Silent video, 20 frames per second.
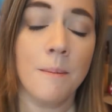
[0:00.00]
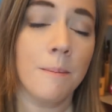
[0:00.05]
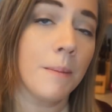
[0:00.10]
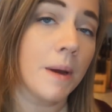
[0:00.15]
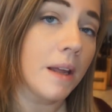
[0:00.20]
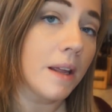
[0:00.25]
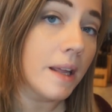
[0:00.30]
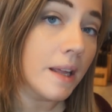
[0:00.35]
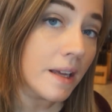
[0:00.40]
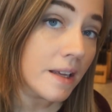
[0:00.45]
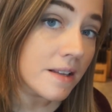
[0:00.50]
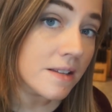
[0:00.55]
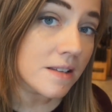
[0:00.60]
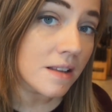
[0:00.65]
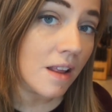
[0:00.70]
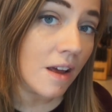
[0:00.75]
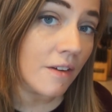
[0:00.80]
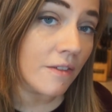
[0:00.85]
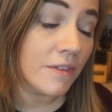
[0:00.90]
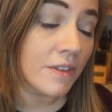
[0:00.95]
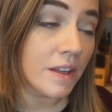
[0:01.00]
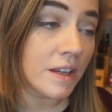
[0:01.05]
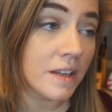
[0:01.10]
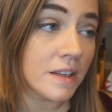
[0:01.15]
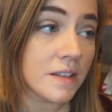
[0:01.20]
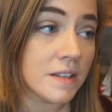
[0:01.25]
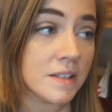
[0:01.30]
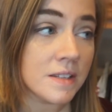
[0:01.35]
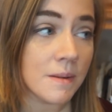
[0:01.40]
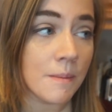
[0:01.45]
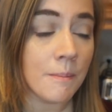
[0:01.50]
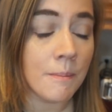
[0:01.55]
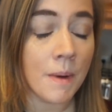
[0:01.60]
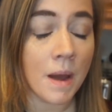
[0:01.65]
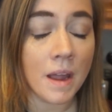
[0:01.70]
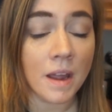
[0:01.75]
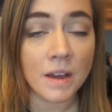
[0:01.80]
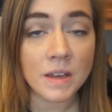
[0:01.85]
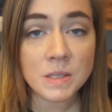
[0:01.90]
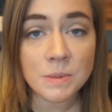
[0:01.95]
My kids love these,
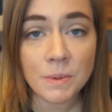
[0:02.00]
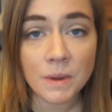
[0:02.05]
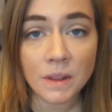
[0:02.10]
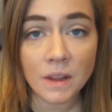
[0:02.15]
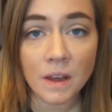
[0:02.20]
my husband